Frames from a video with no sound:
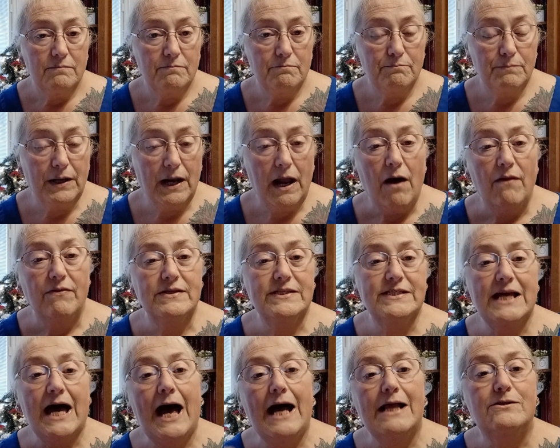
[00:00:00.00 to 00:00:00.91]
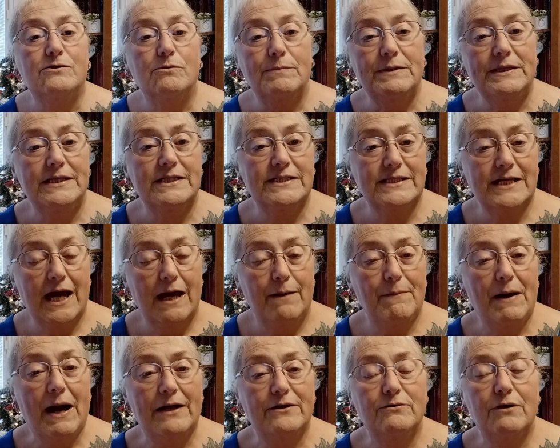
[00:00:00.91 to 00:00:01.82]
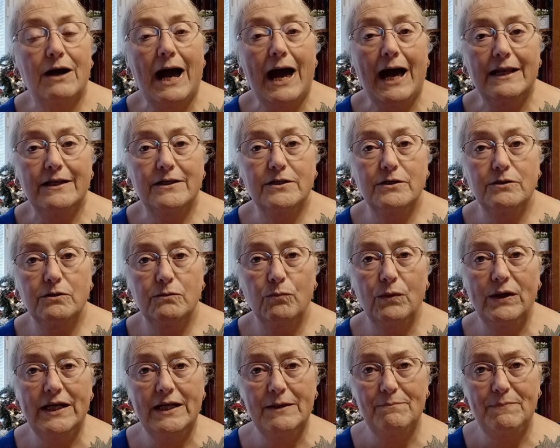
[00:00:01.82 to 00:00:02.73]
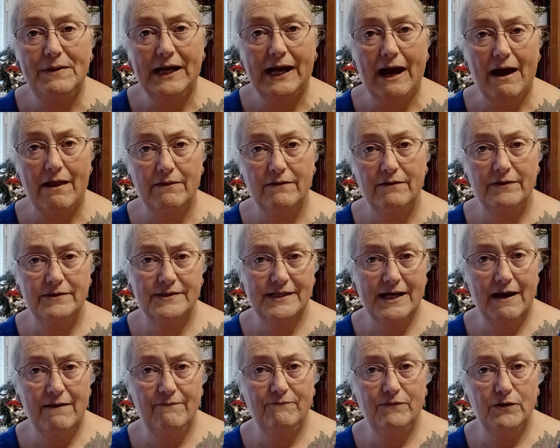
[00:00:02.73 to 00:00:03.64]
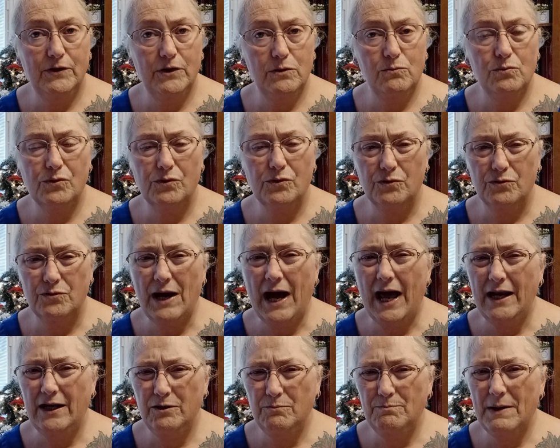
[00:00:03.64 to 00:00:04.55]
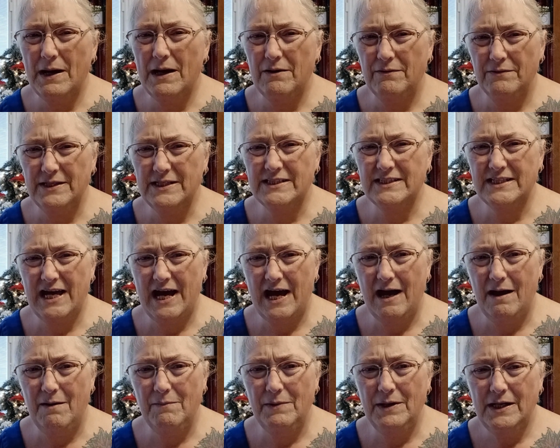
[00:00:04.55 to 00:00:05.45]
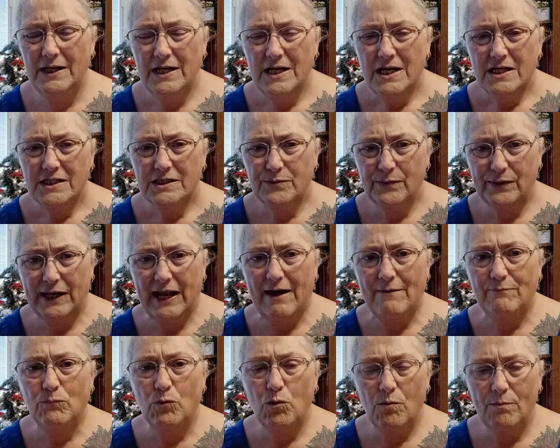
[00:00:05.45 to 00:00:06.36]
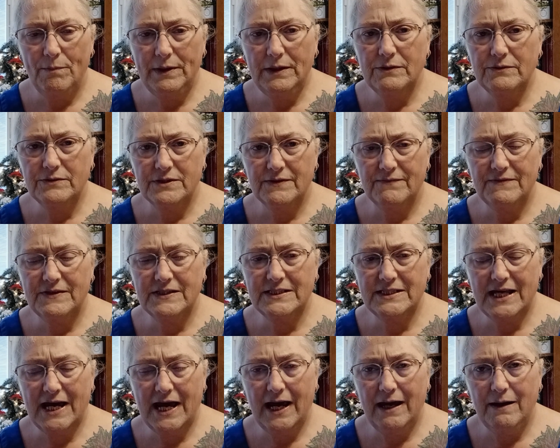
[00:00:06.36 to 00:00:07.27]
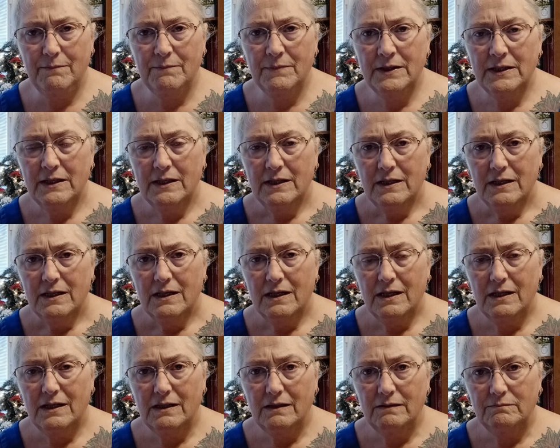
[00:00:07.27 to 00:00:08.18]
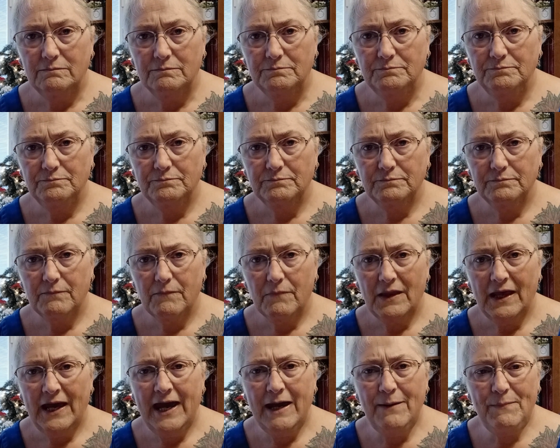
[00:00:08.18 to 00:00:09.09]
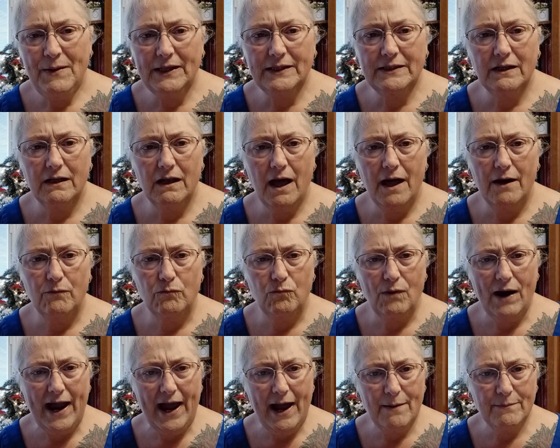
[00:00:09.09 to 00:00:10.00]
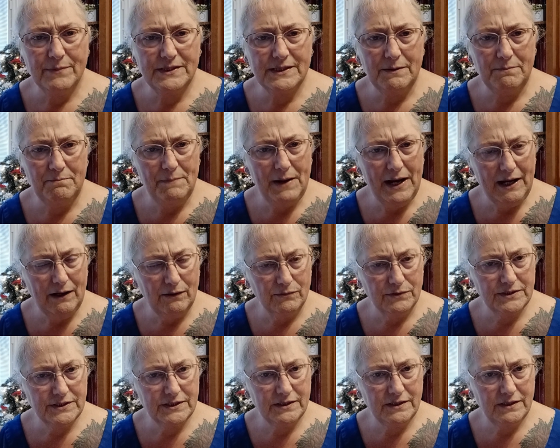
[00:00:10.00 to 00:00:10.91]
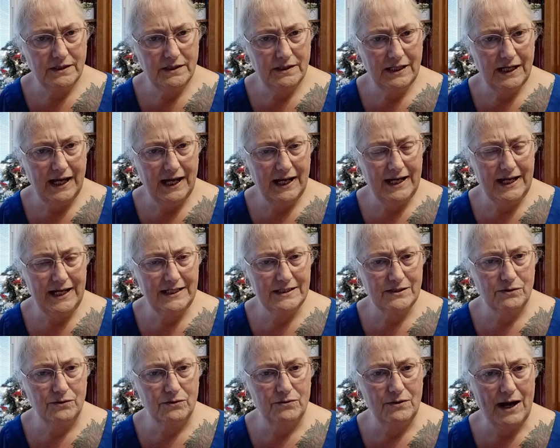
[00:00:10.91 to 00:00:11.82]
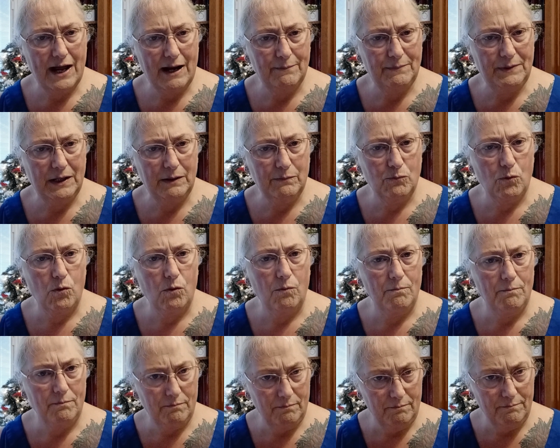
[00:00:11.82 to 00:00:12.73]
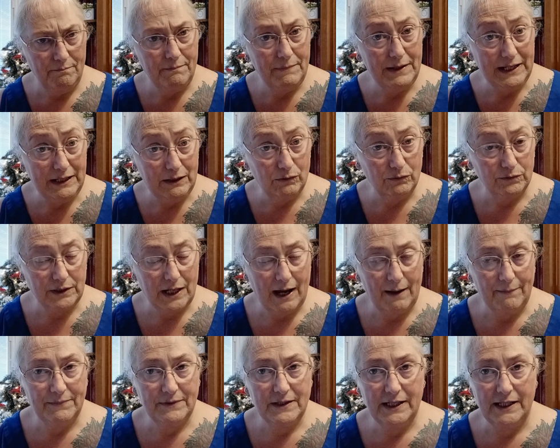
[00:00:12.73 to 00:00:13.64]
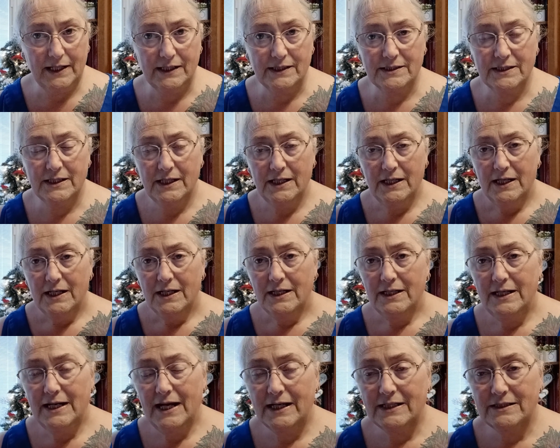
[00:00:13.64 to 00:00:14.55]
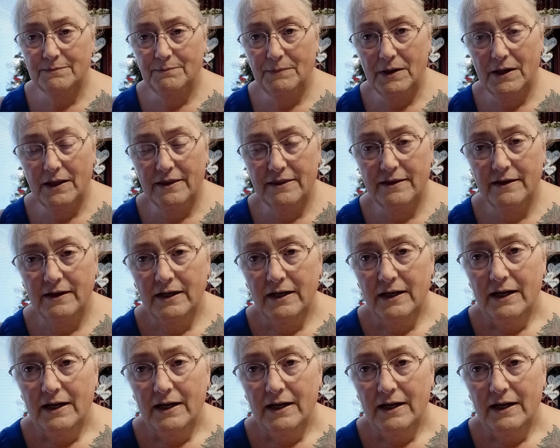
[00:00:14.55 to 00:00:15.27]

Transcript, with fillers: But all the sides will be the same. I tried to, we didn't pick out the same food. We're going to try to do better this time so we can have more meals of the same. He picked a lot of wraps and melts. And he's going to try to pick more meal type things next month.